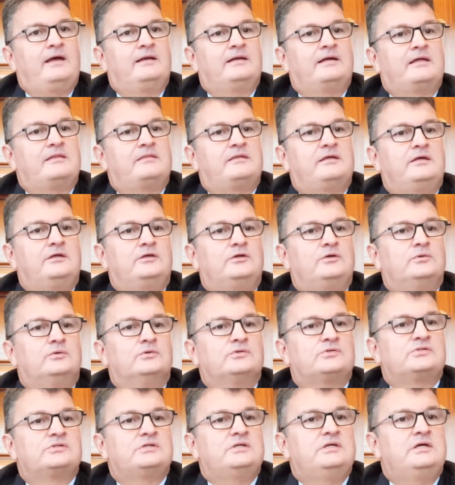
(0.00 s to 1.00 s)
And I think
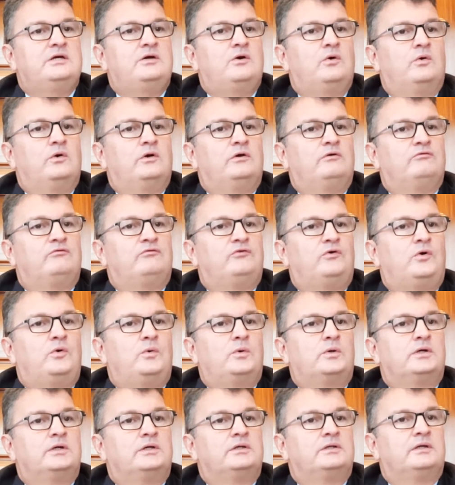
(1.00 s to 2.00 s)
you'll see going
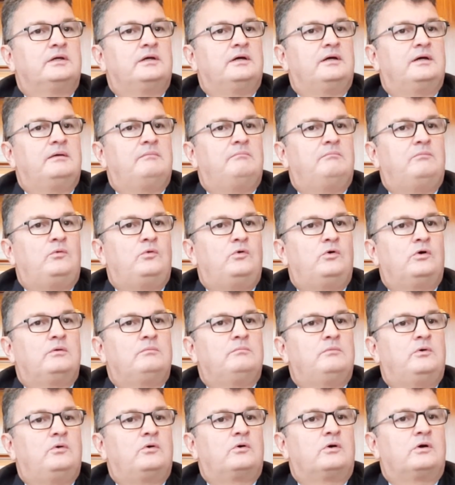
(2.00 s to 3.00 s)
forward more
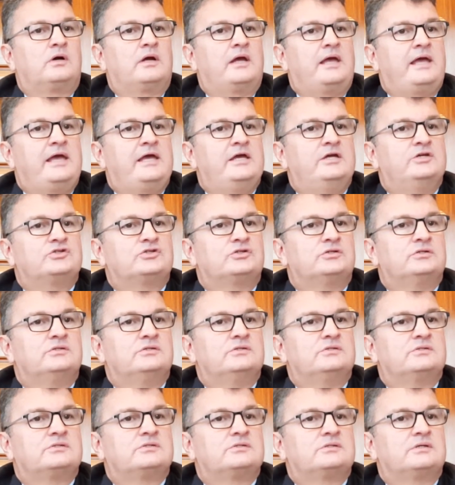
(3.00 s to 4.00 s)
and more
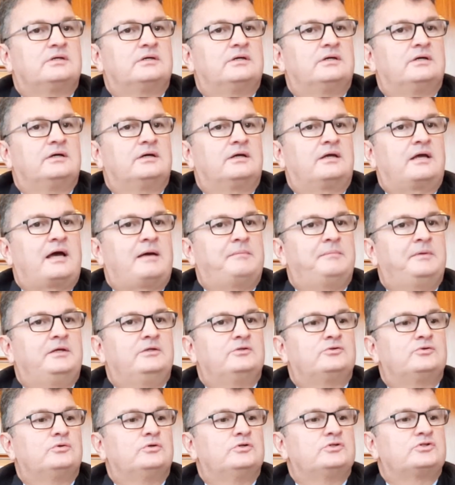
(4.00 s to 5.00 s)
Asians
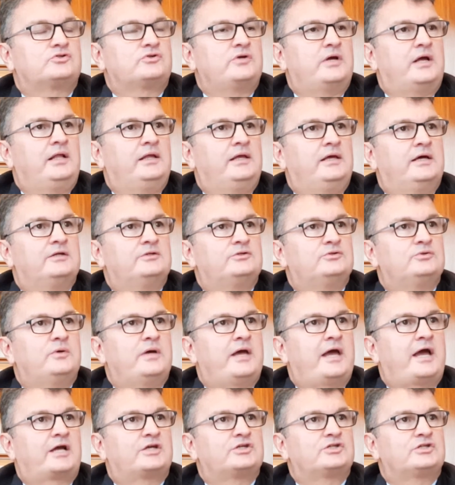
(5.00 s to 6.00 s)
coming to Australia
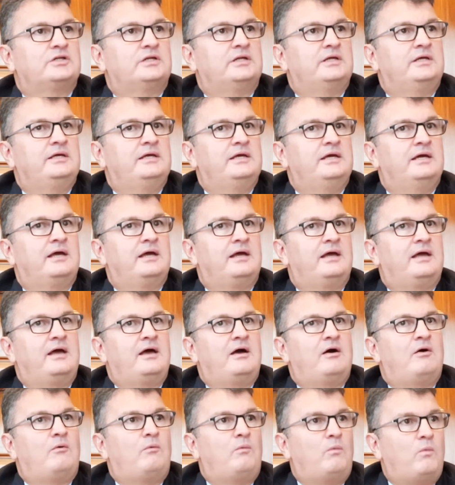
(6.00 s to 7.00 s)
to actually
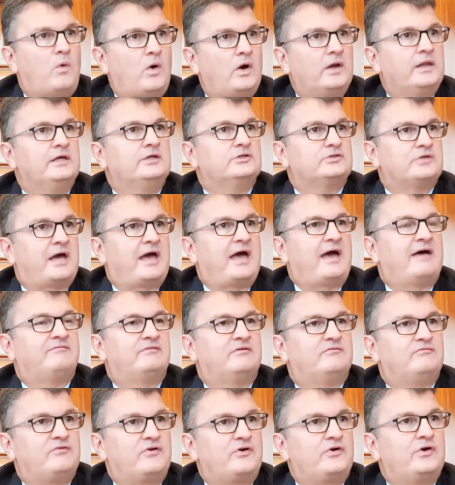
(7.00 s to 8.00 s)
wanting to
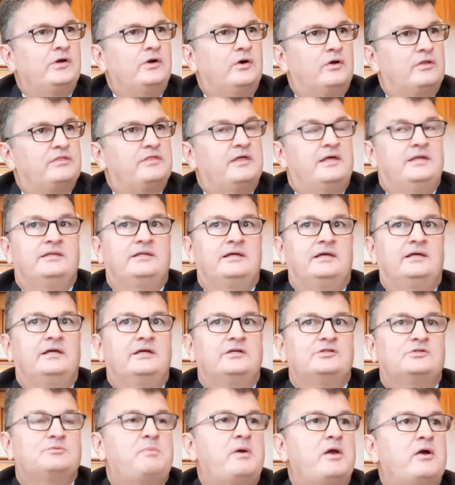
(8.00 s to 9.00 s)
have a very authentic
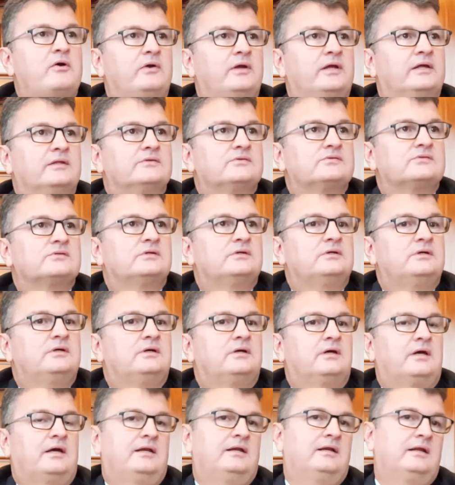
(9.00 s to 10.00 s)
experience.
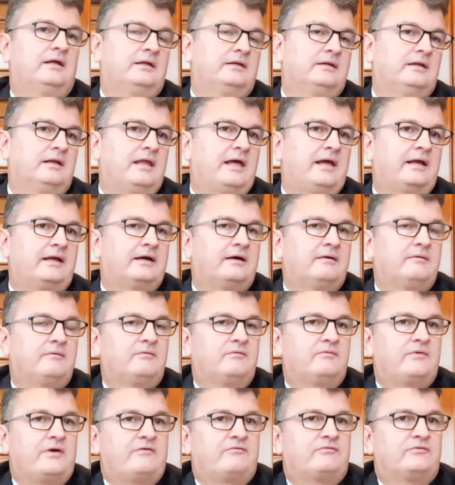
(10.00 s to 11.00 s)
And like I
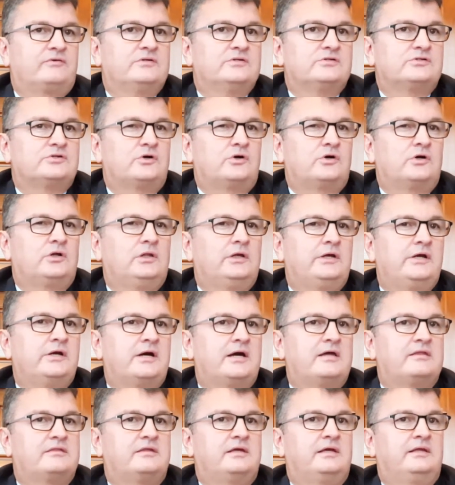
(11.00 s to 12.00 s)
referenced
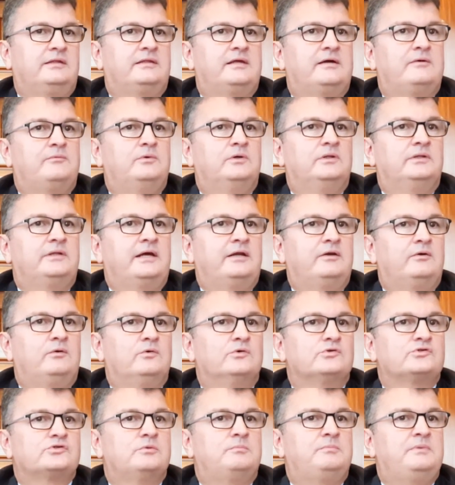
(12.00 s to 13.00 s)
earlier, I think they will then
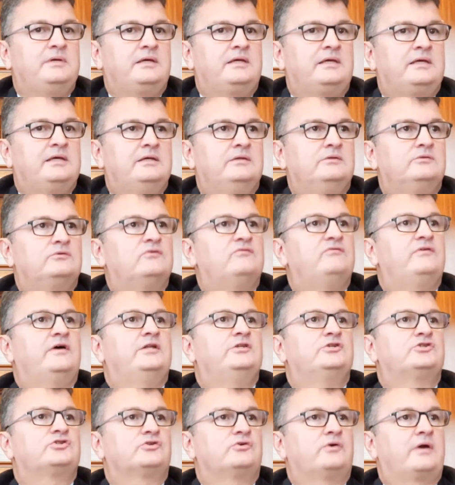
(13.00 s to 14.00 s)
also be keen to
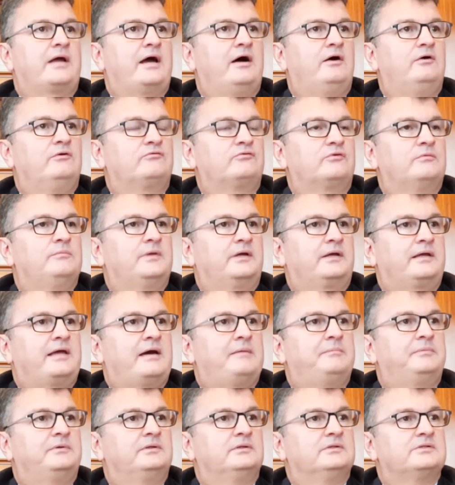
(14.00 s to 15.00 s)
venture out from the
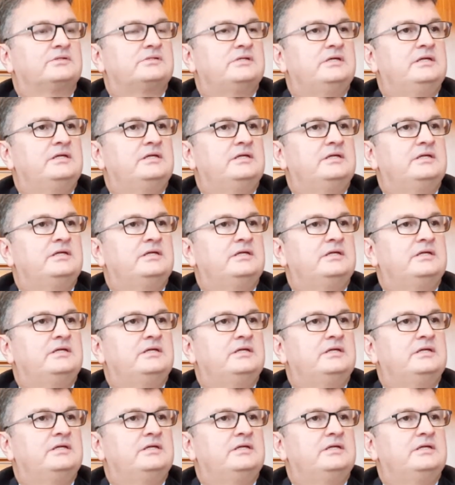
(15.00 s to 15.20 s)
capital